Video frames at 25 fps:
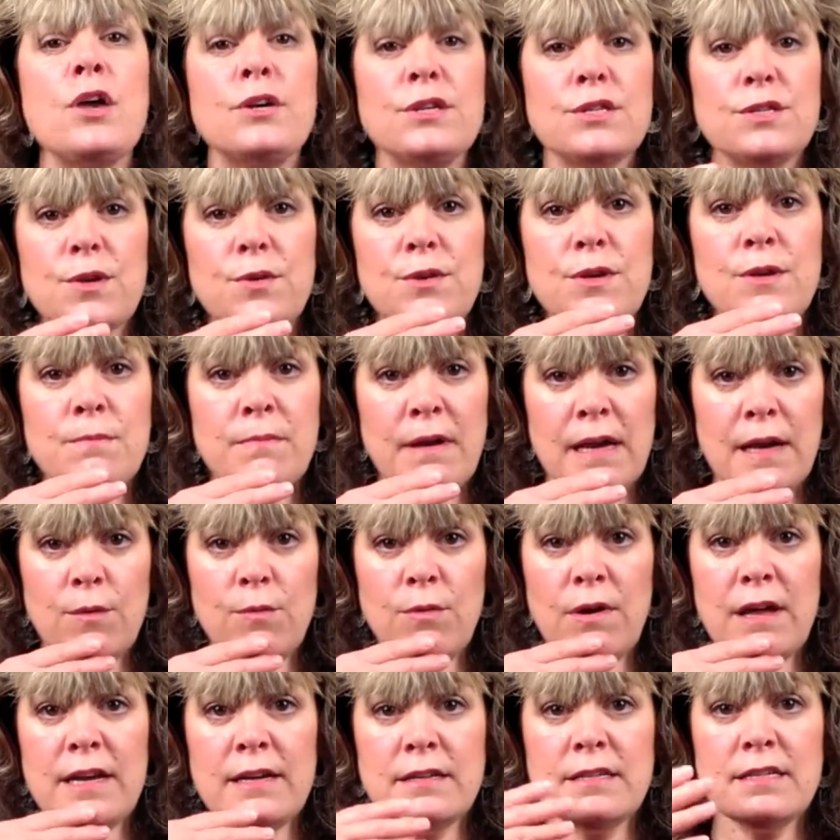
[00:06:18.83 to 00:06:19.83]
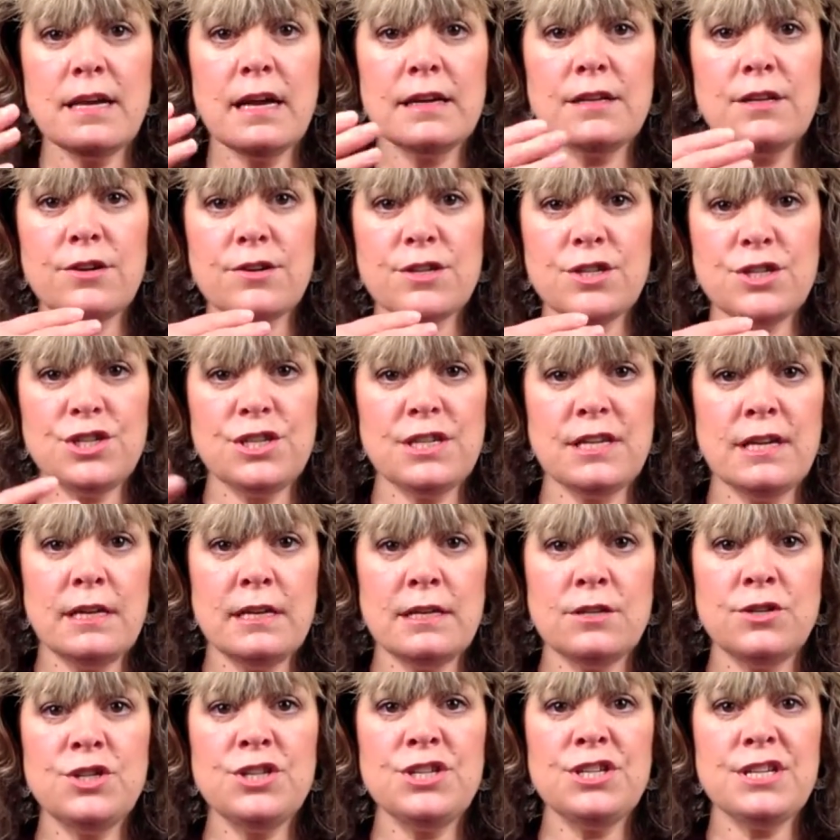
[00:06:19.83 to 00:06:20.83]
So you might want to tuck your
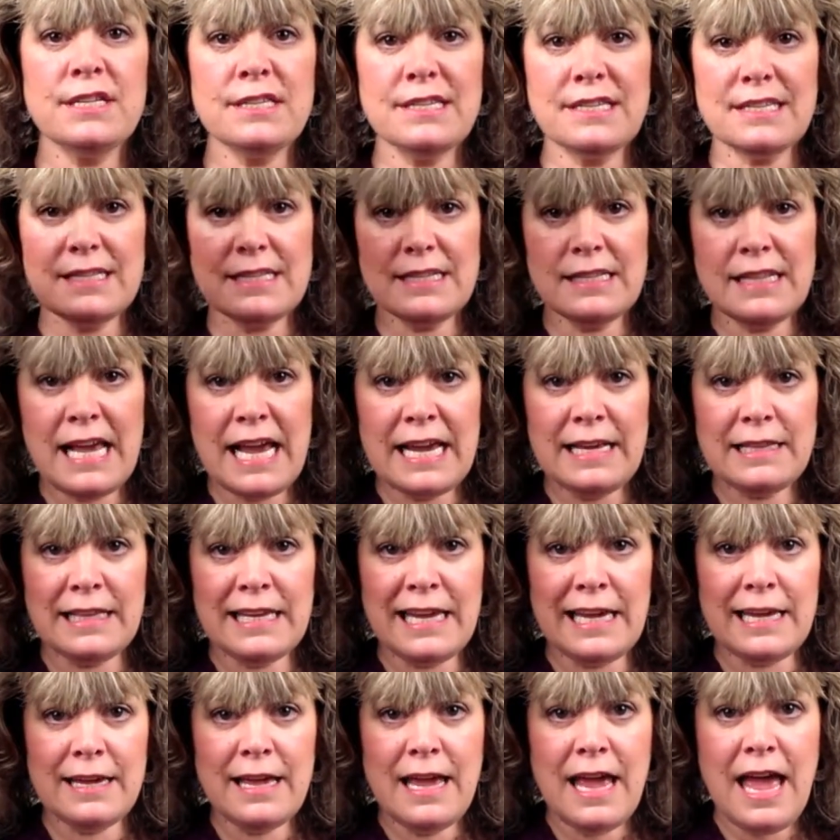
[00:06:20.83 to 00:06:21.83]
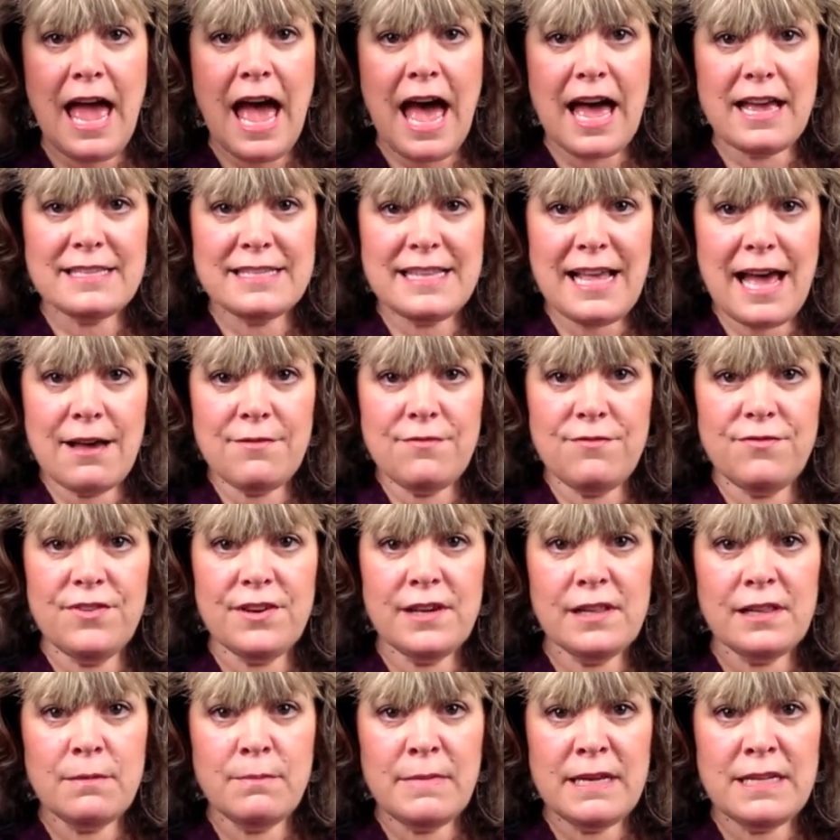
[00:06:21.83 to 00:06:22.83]
chin just slightly as that
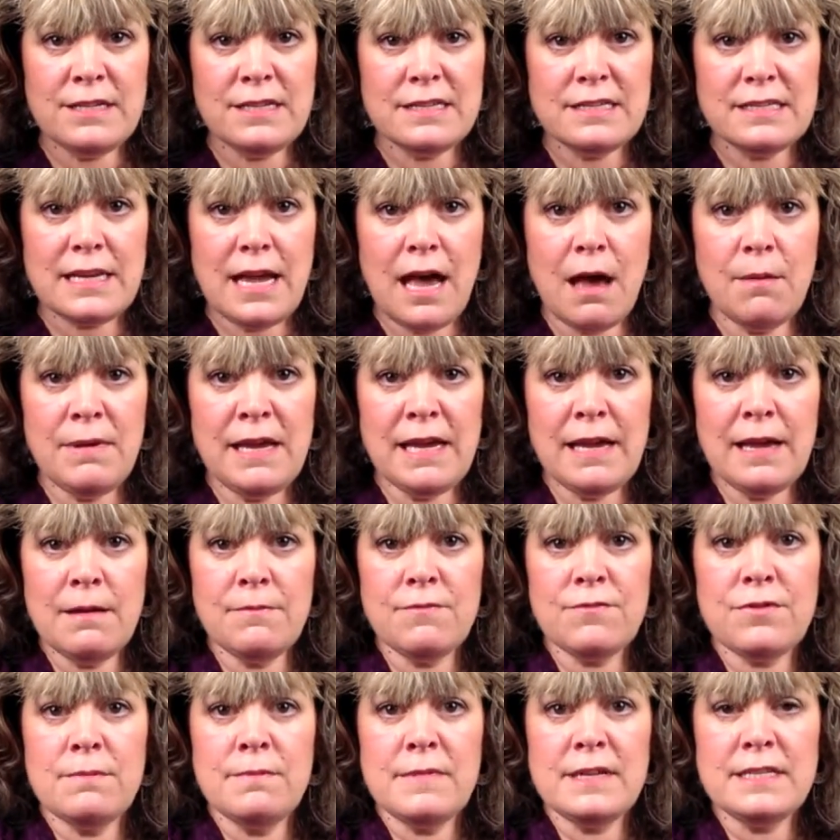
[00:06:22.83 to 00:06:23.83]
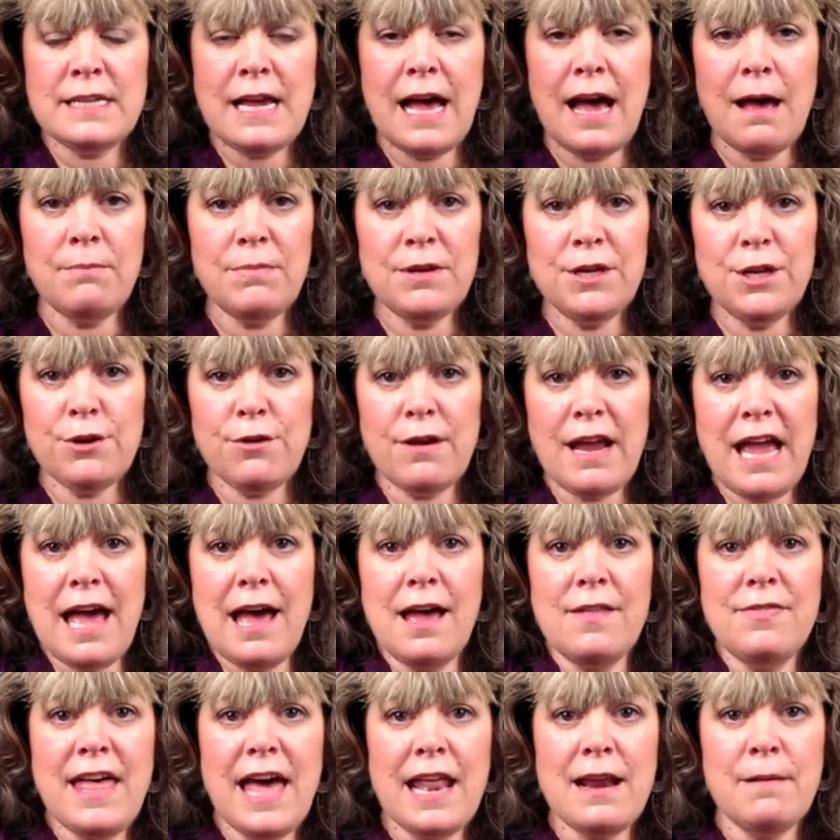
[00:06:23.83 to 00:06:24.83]
filament is coming up from the top of your
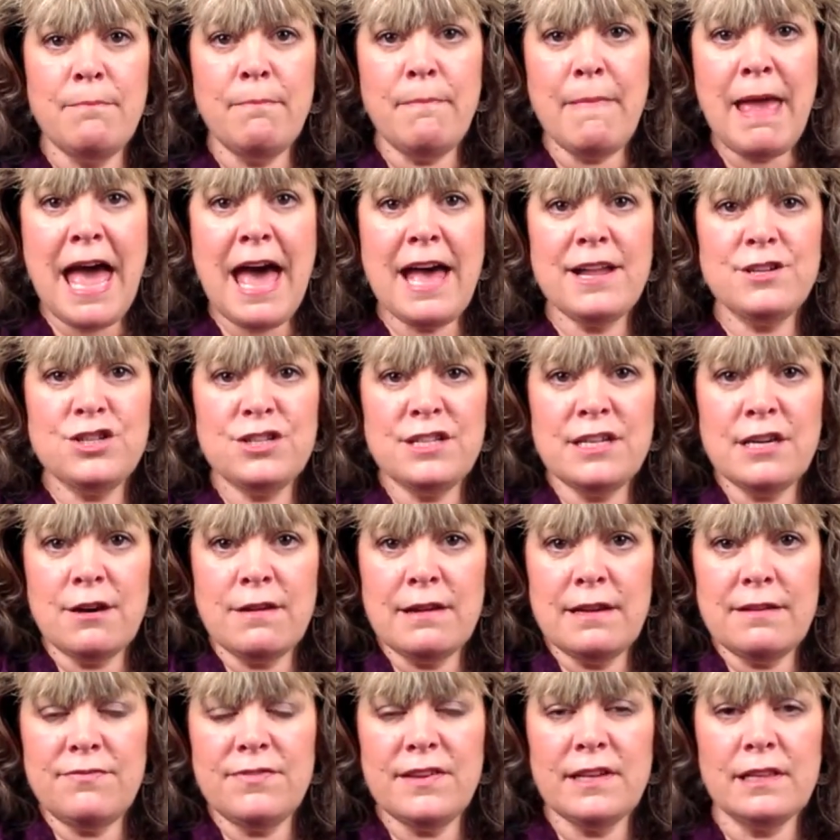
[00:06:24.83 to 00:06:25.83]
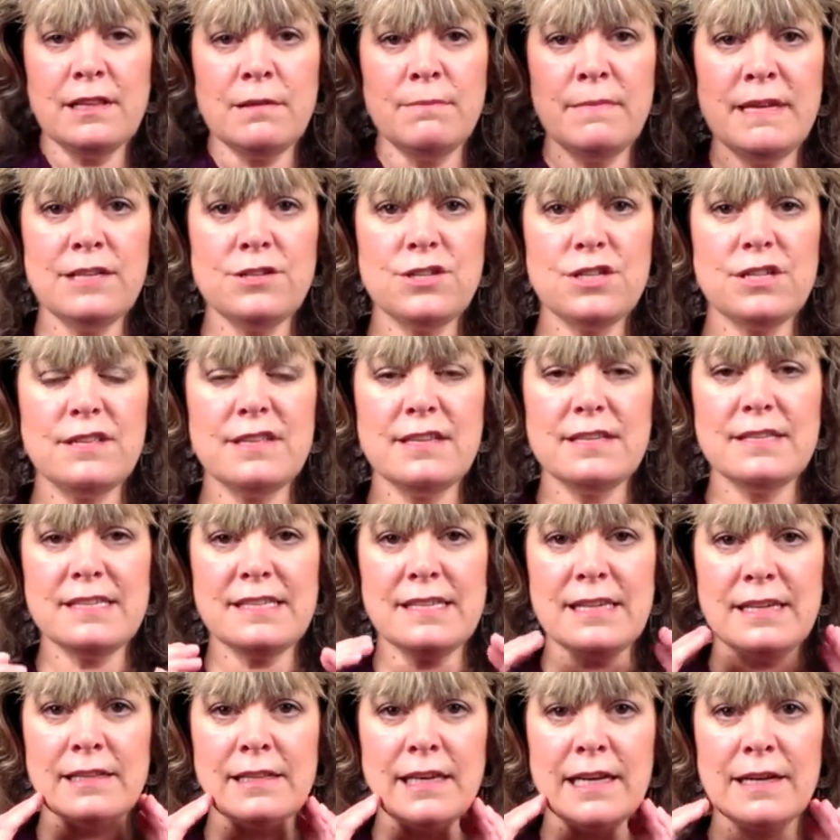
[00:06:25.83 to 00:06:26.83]
head, that imaginary filament to the
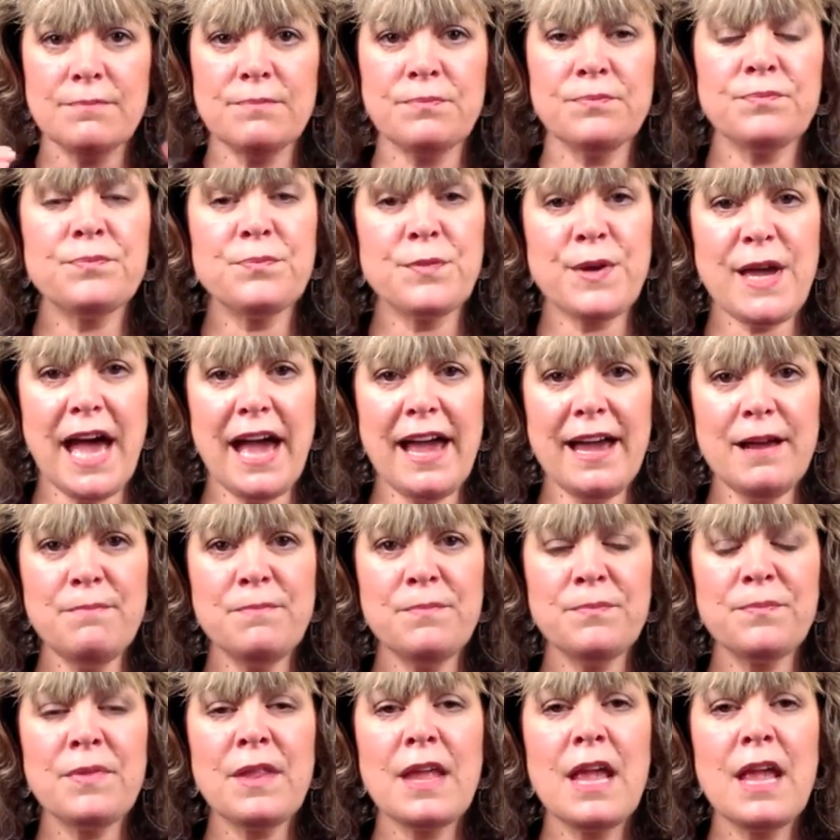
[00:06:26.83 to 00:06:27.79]
ceiling, okay?